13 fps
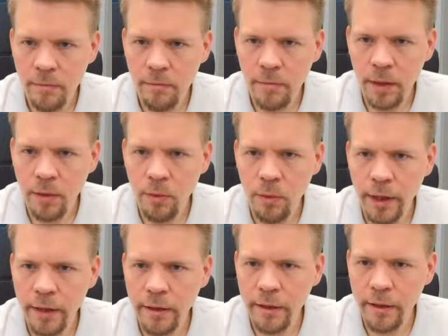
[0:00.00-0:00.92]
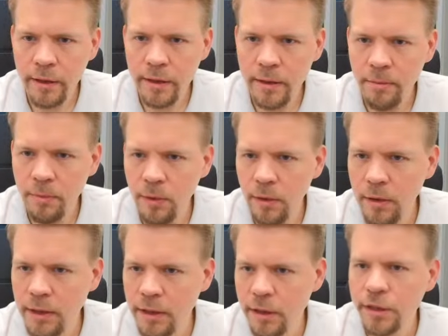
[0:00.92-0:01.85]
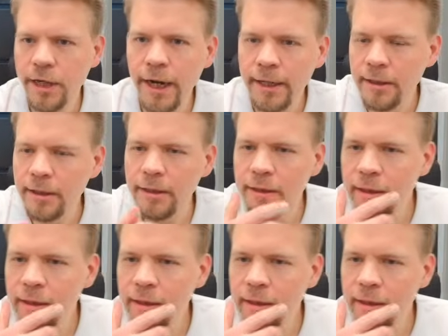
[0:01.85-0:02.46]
By the way, there is a poll in the chat.